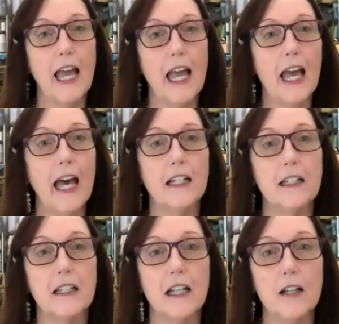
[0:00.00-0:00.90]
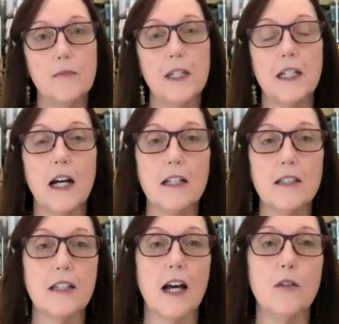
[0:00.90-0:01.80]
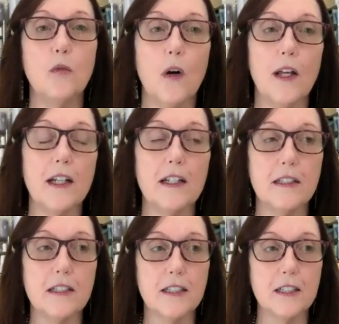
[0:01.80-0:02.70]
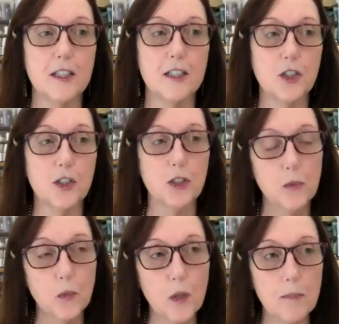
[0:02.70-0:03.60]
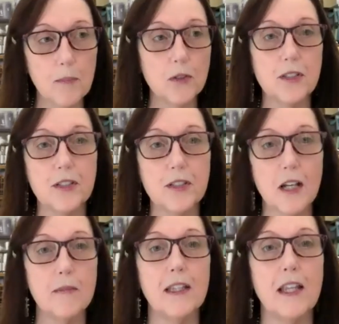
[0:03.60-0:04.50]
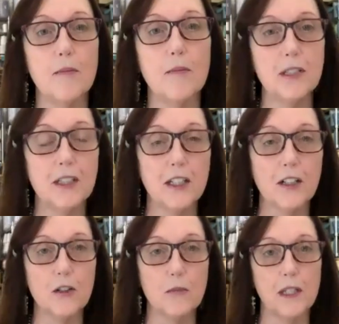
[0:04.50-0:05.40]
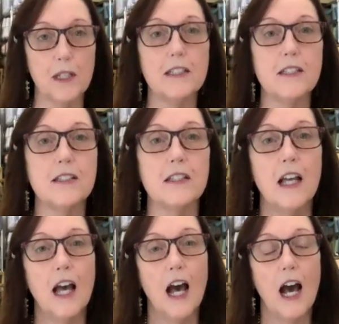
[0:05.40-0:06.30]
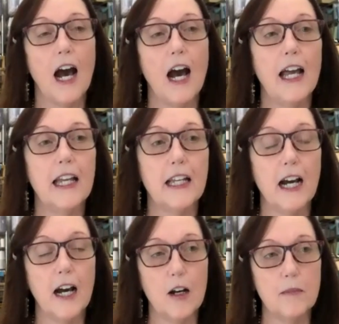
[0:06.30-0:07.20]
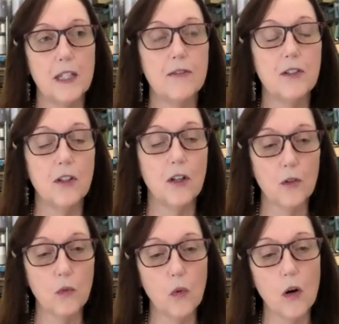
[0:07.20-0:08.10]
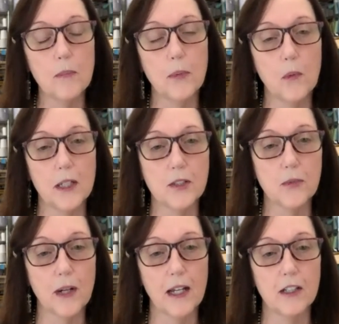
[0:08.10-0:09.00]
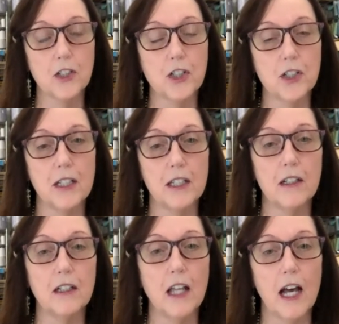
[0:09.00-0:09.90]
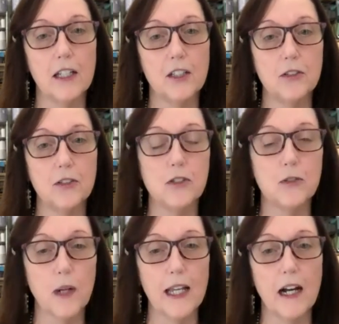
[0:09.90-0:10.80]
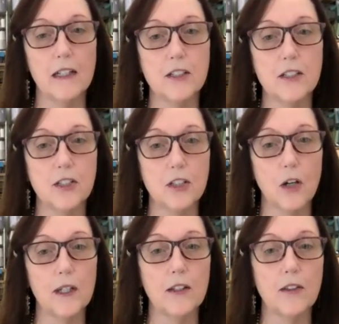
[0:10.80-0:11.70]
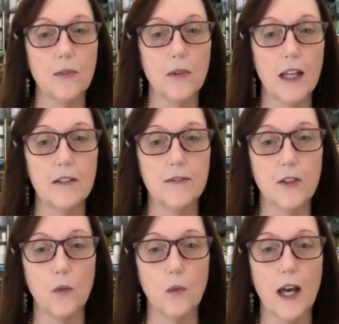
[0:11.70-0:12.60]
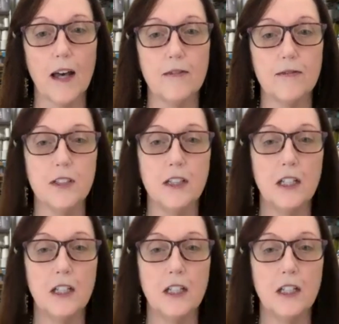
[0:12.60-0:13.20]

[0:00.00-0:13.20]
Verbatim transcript: And because I wanted it to ripple some in that particular piece, I, um, even though the warp was rayon chenille, I used rayon sewing thread for the weft,